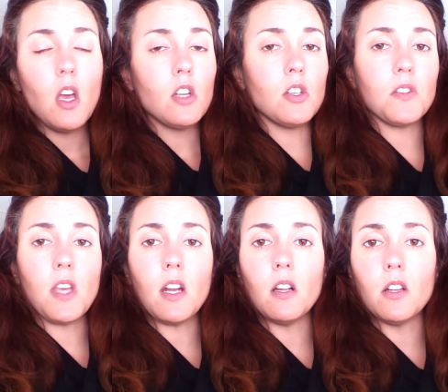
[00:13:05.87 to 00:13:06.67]
just
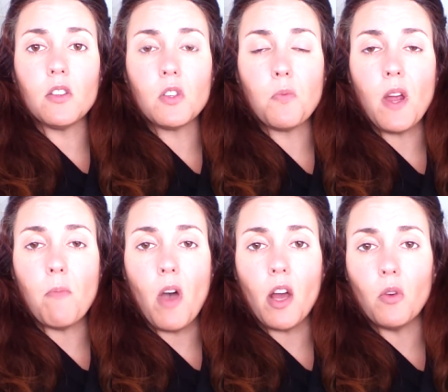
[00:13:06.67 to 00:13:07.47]
get a little spray
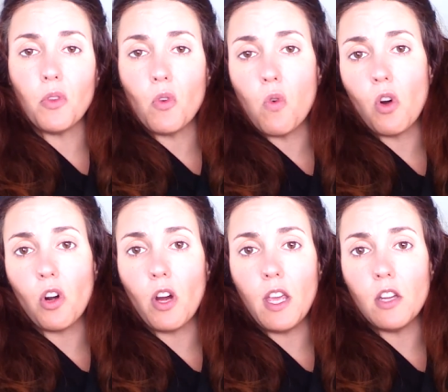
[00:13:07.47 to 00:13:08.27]
bottle with a
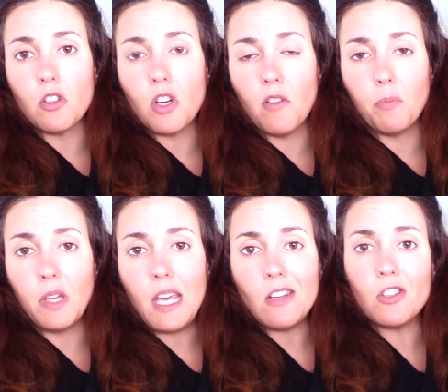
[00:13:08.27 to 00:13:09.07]
quarter inch of
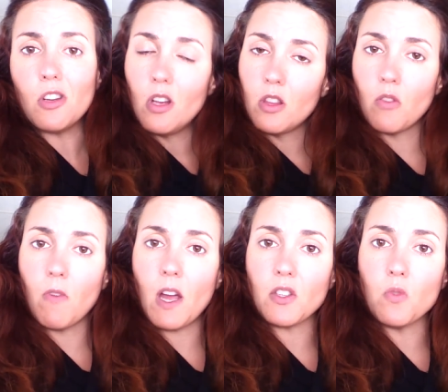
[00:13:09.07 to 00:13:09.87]
bleach, the
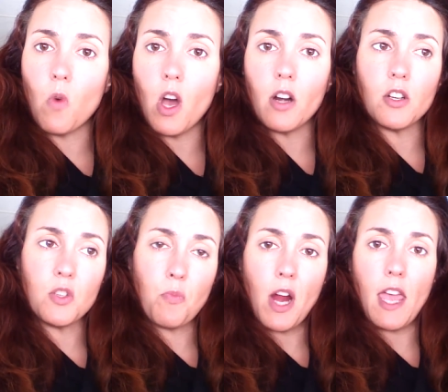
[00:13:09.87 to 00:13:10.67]
rest water,
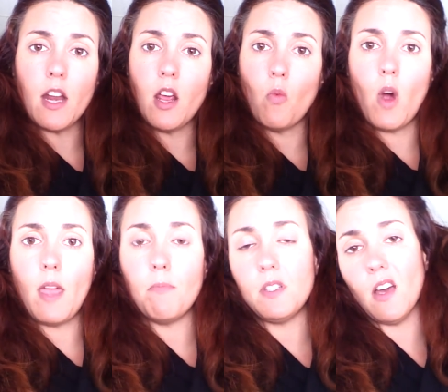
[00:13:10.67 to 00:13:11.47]
spray it and
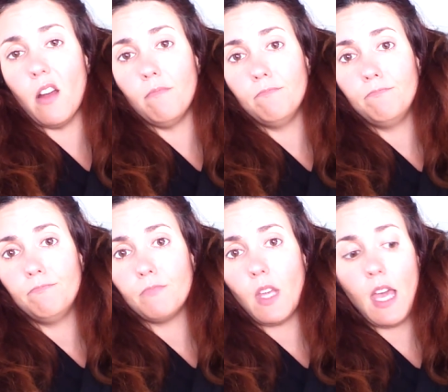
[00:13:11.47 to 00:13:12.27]
wipe, done.
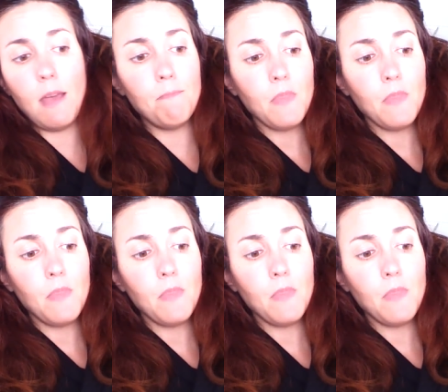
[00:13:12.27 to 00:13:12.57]
Okay?